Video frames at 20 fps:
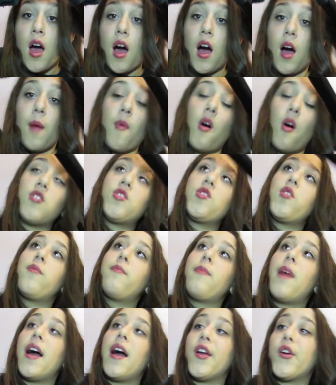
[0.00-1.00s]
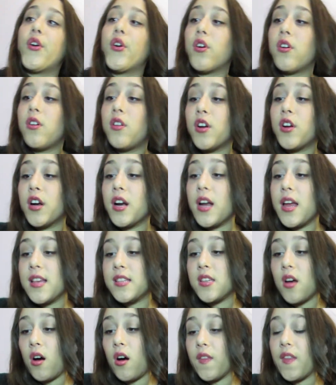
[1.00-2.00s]
Also, my curler
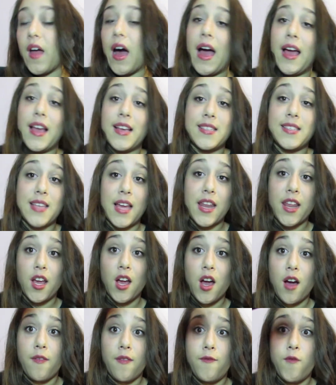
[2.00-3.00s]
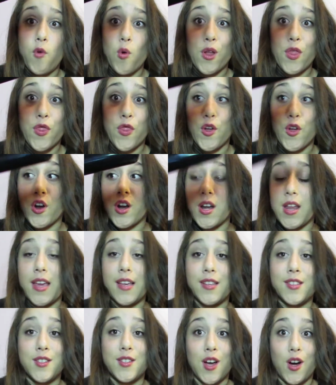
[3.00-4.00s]
is on the highest setting of 430,
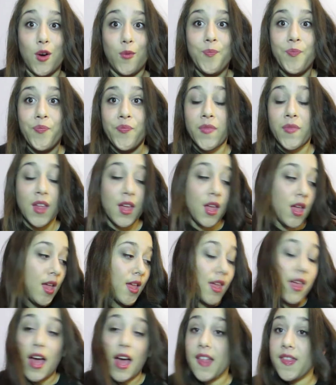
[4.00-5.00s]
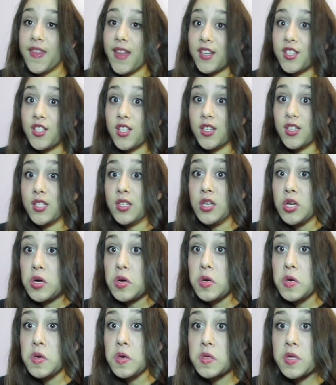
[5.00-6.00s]
so yeah, that's just
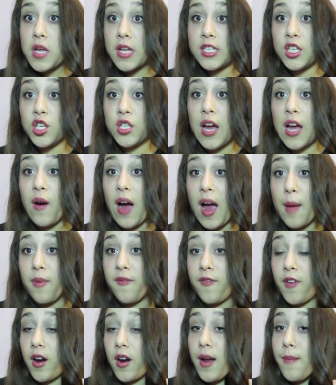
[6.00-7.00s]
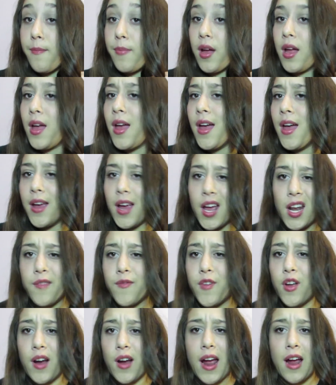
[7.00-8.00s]
how I prefer it. But then
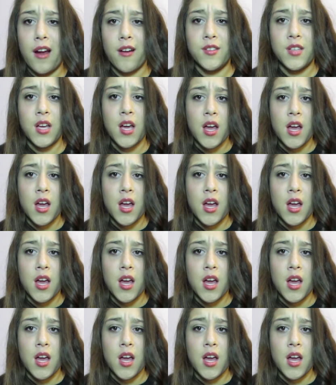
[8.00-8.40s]
if your hair is